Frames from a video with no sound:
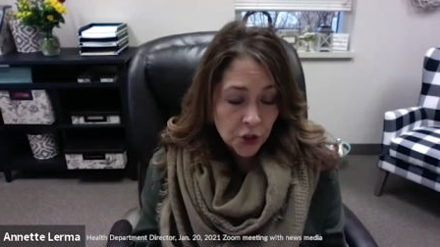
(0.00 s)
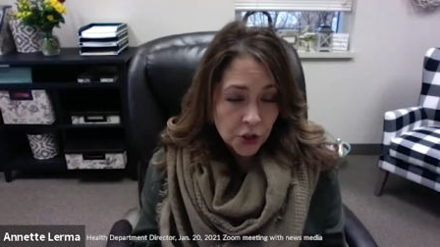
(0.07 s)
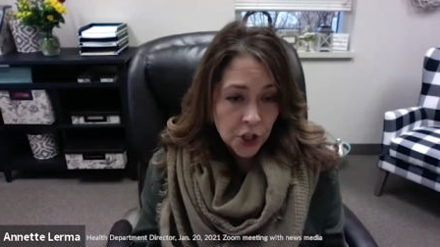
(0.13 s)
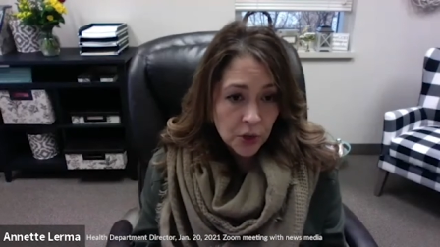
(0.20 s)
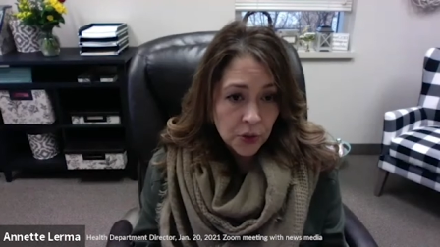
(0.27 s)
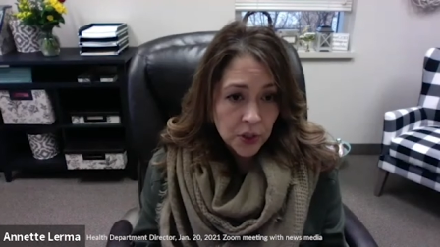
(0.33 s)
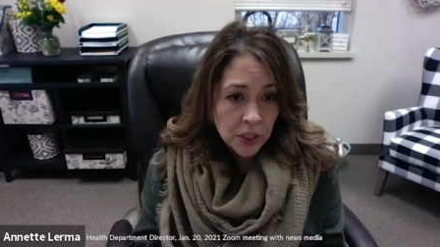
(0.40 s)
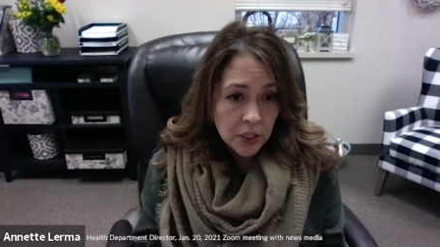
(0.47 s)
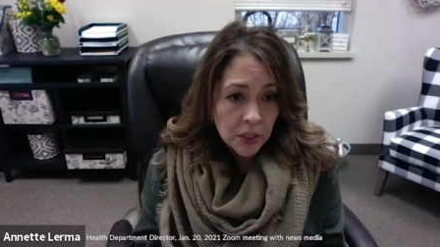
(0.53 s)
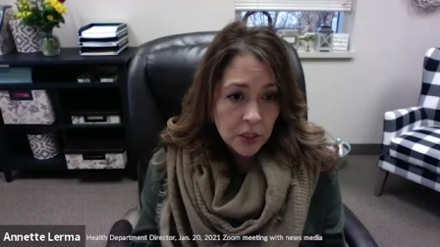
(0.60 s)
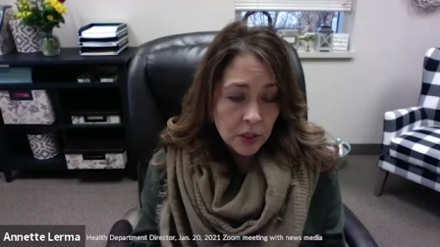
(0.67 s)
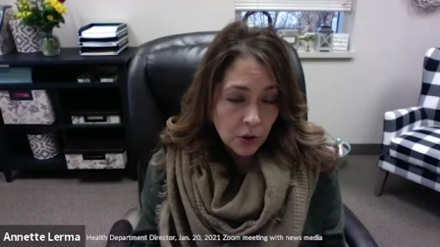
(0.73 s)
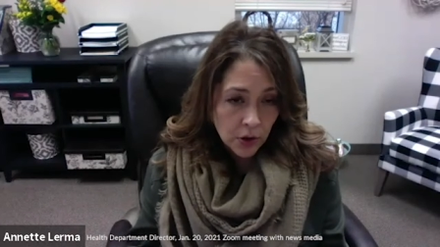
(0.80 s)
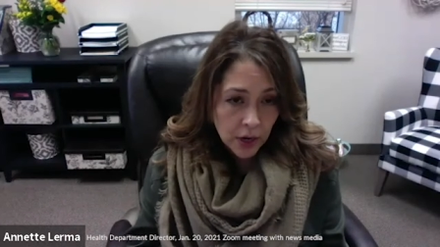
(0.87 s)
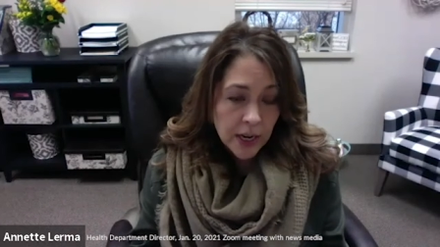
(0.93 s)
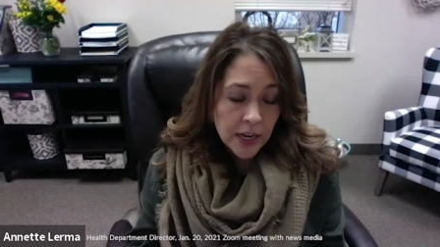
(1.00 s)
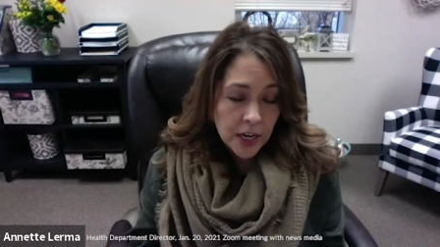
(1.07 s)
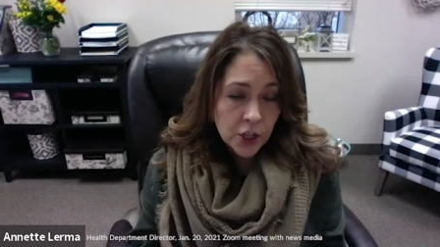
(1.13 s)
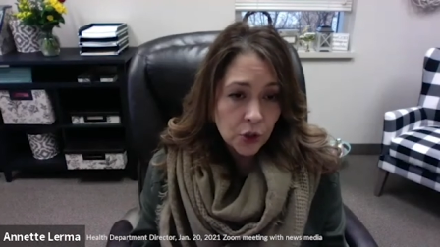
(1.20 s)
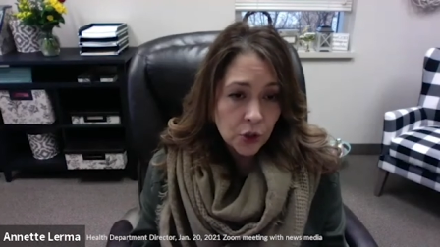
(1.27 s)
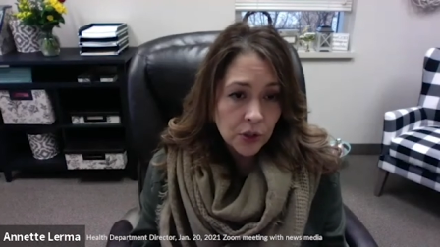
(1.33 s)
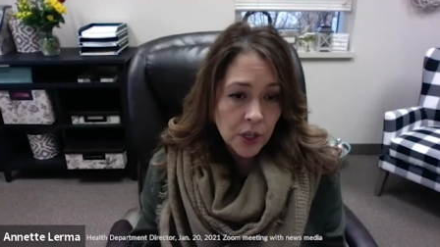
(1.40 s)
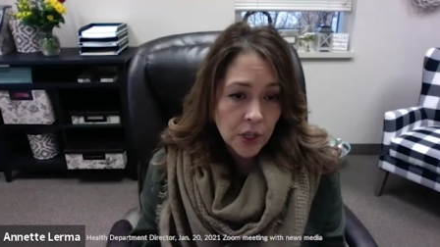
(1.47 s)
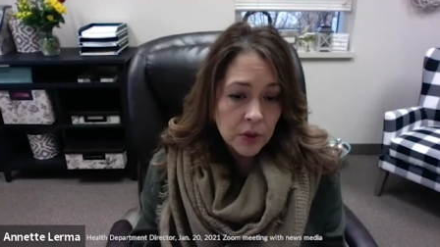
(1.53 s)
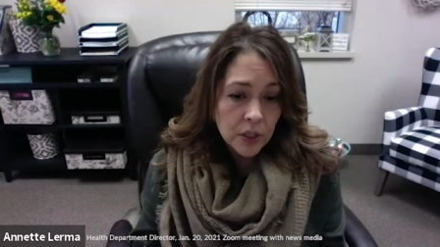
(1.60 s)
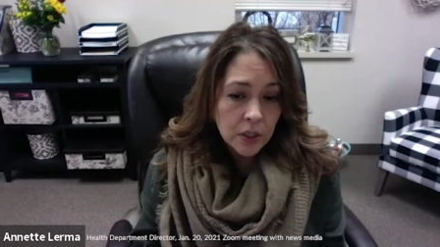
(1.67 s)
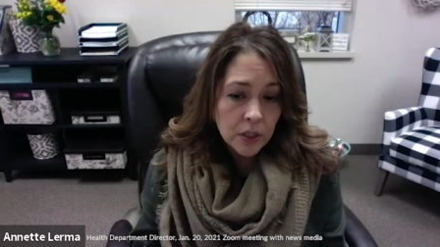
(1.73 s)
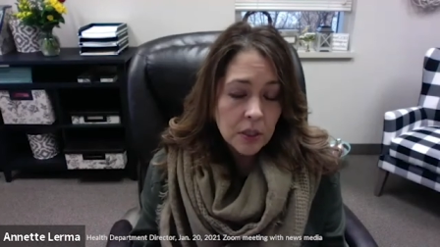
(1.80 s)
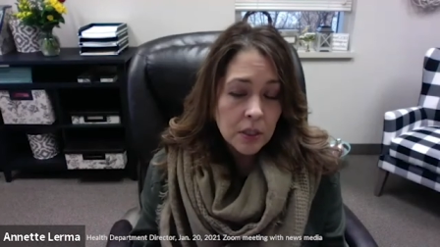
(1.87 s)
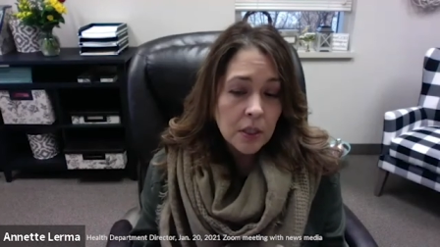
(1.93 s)
doses or initial
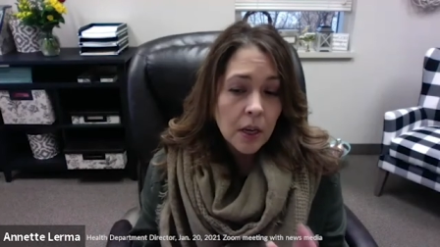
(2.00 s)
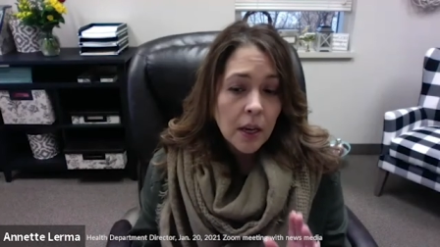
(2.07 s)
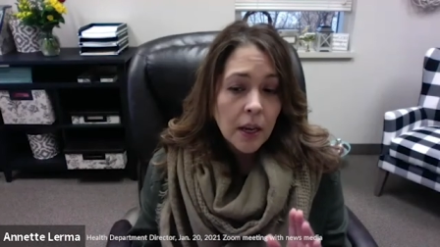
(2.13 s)
doses,